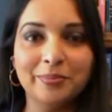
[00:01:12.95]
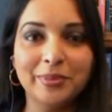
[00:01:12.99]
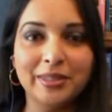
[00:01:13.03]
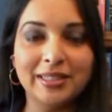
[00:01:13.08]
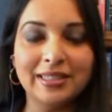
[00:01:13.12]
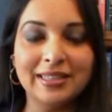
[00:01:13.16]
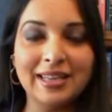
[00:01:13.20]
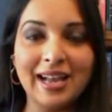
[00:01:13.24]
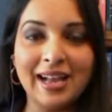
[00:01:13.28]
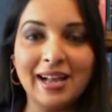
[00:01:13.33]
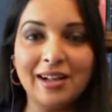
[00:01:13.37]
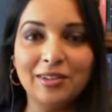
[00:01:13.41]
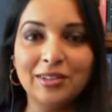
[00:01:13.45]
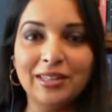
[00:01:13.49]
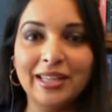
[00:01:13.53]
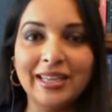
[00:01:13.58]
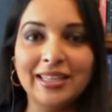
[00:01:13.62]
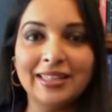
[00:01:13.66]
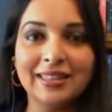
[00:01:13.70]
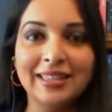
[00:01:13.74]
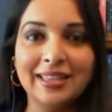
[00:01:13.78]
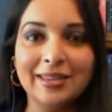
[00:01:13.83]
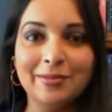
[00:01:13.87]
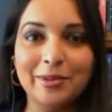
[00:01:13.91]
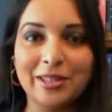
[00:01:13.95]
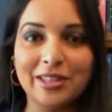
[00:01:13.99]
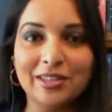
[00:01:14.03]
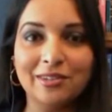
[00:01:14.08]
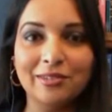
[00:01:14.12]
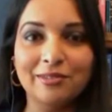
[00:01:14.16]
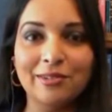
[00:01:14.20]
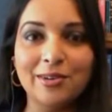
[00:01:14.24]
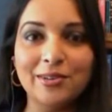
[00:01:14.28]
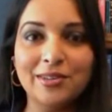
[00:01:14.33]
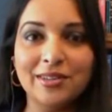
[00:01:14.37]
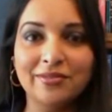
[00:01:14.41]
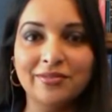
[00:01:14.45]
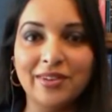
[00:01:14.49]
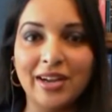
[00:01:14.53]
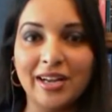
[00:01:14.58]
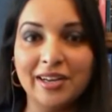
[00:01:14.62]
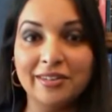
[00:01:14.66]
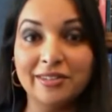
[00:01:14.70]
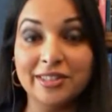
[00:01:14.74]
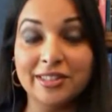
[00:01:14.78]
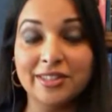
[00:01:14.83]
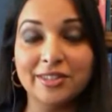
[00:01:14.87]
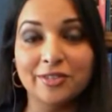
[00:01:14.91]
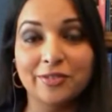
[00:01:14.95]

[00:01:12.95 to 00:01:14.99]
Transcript: But now, lately, with coronavirus,